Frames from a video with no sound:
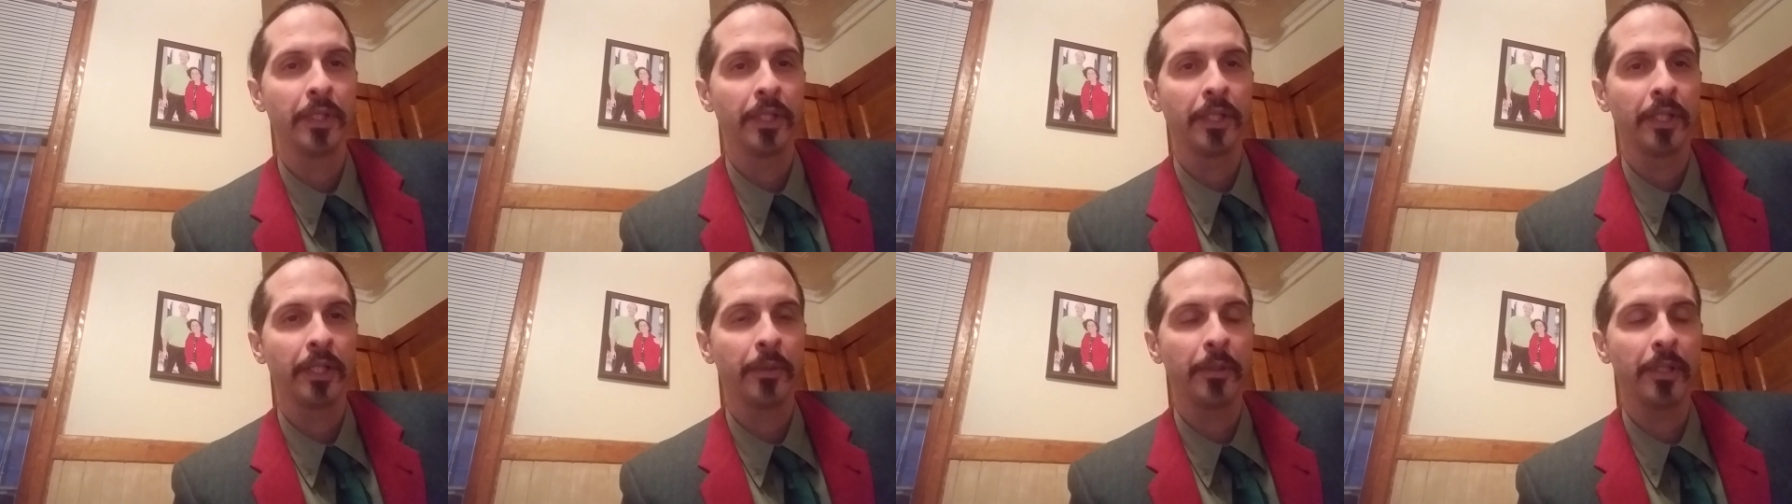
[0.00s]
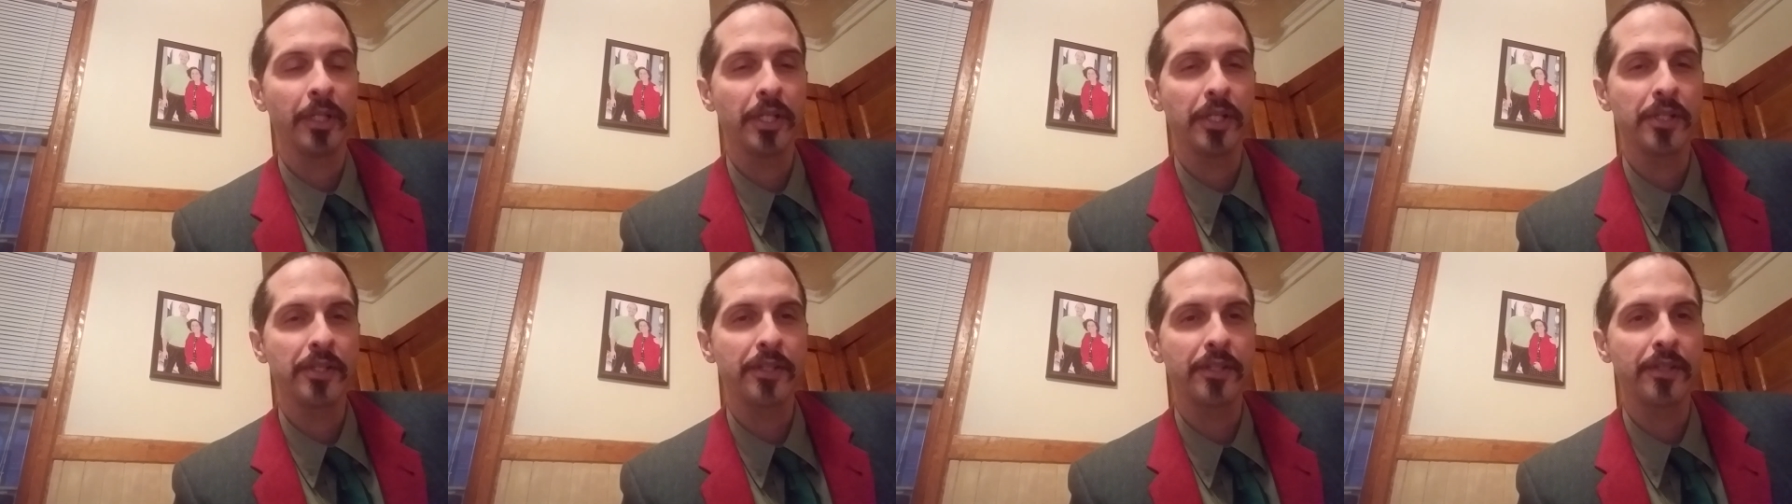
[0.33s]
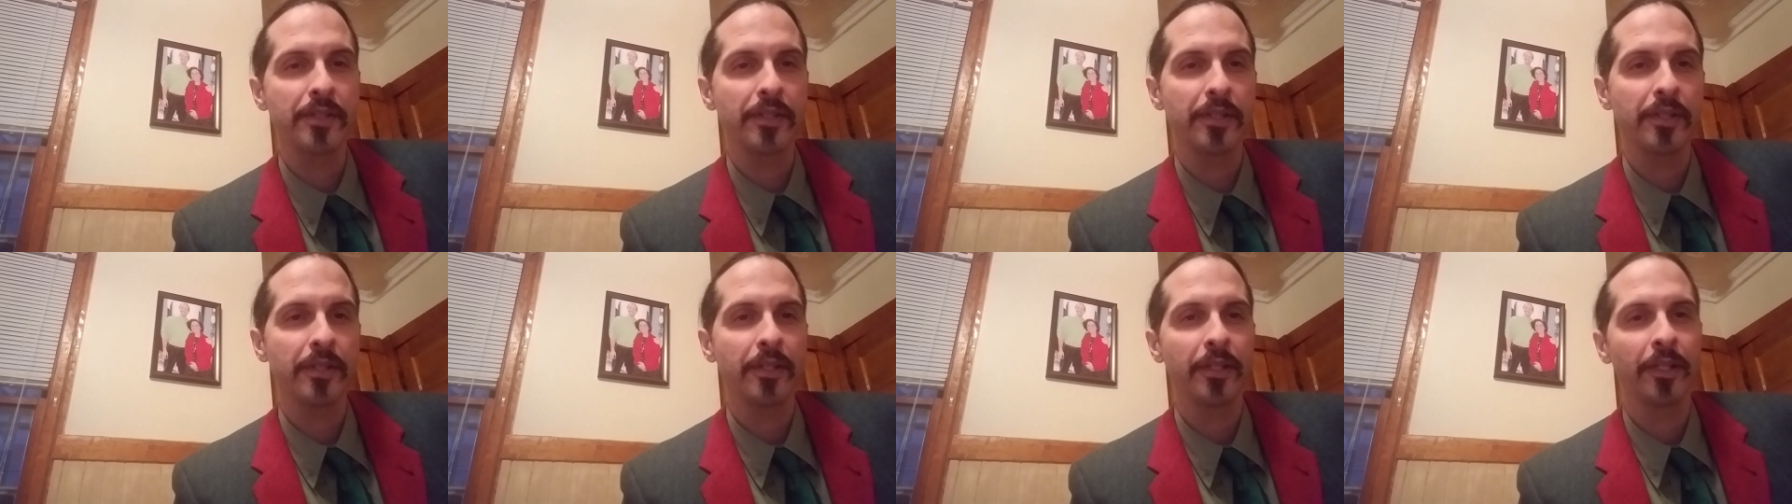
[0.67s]
And it's
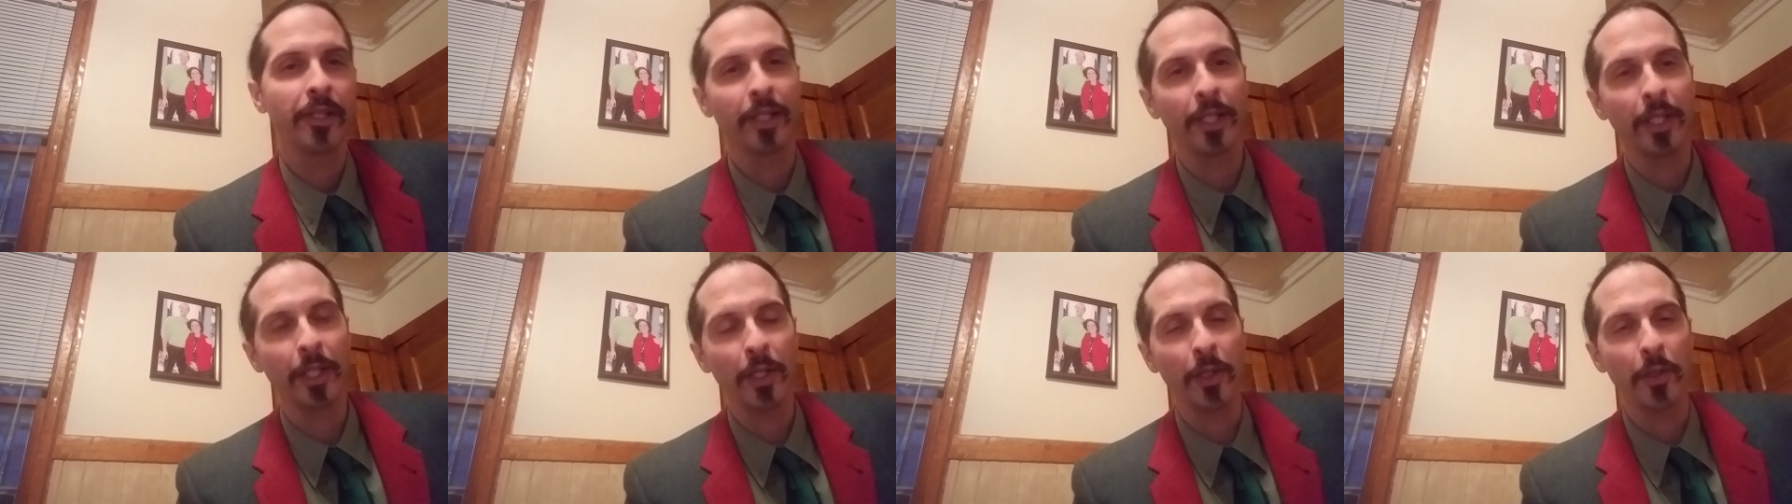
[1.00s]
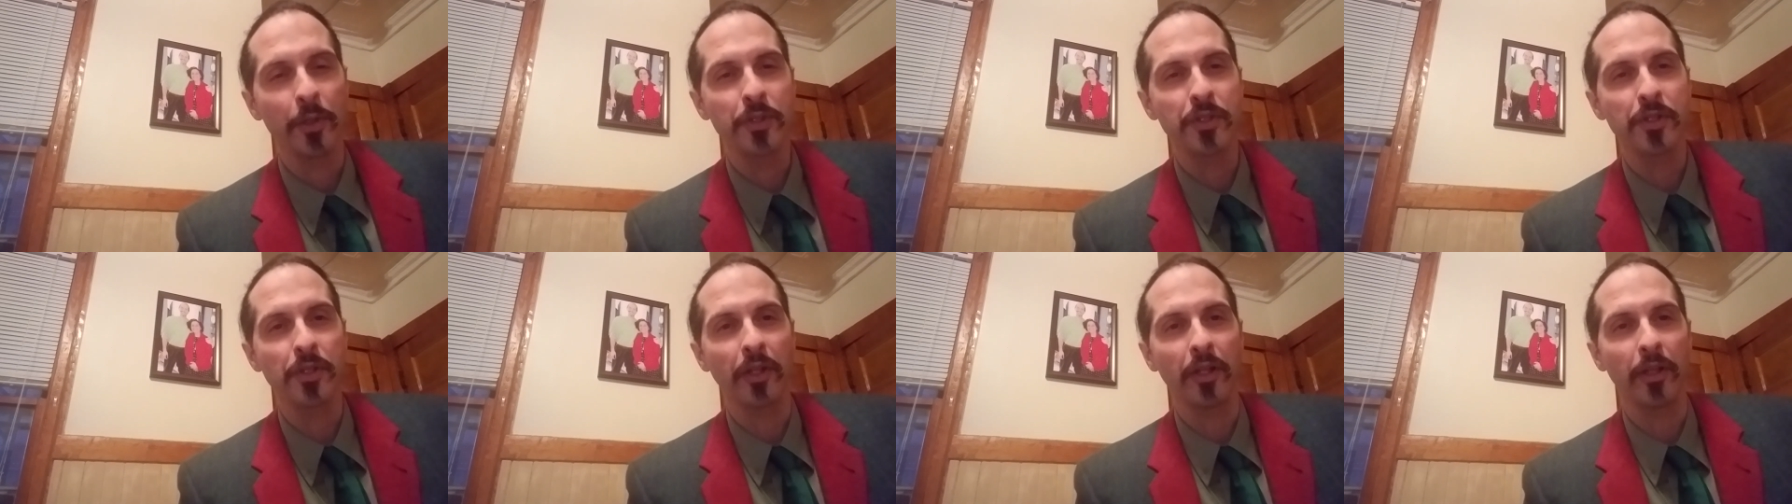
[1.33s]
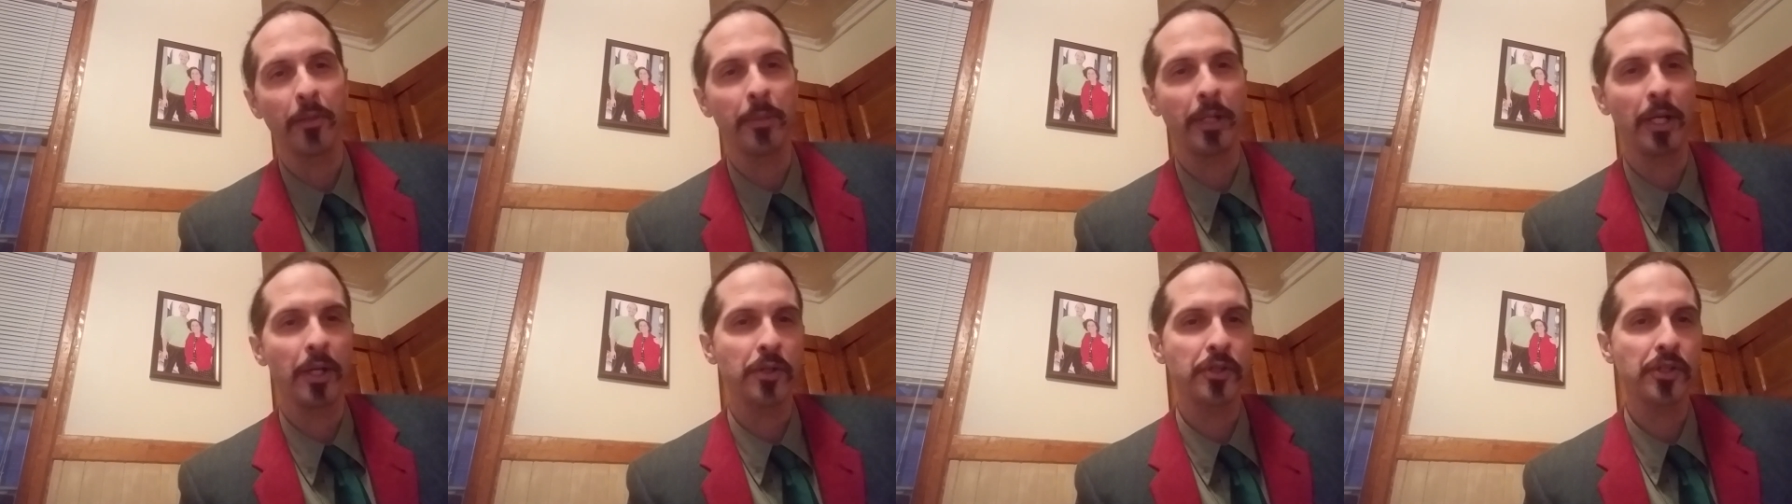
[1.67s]
you know, it's all
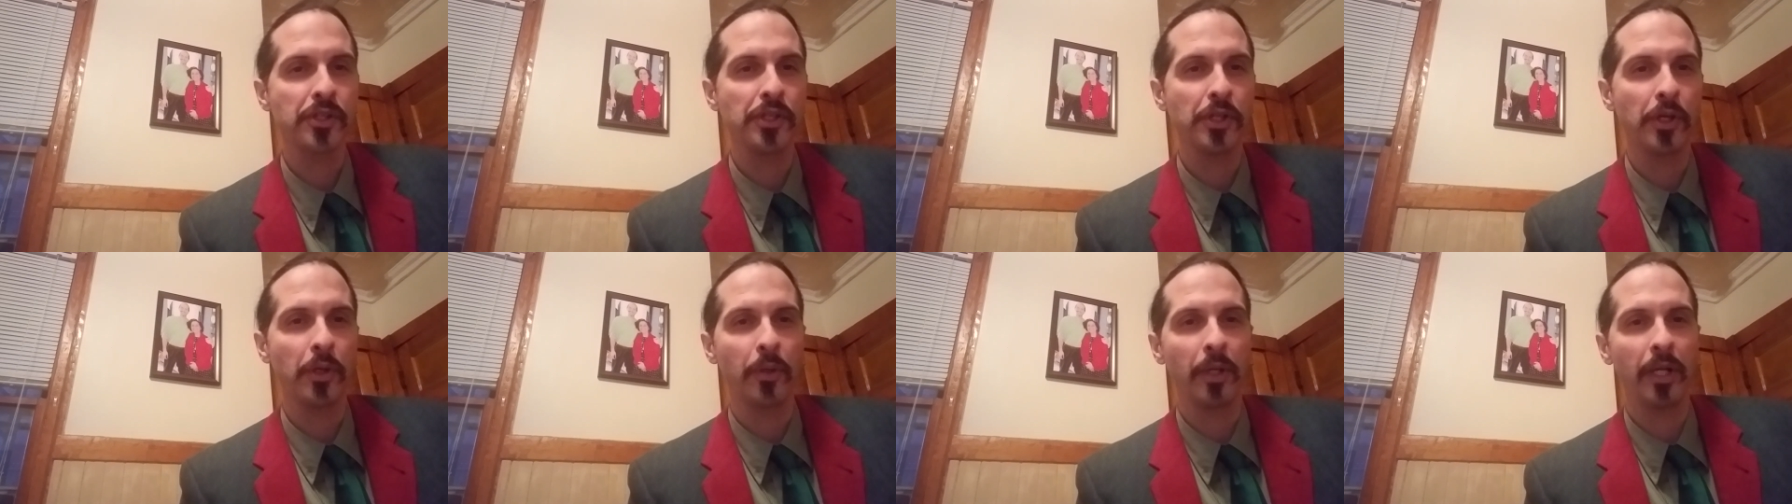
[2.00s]
about snow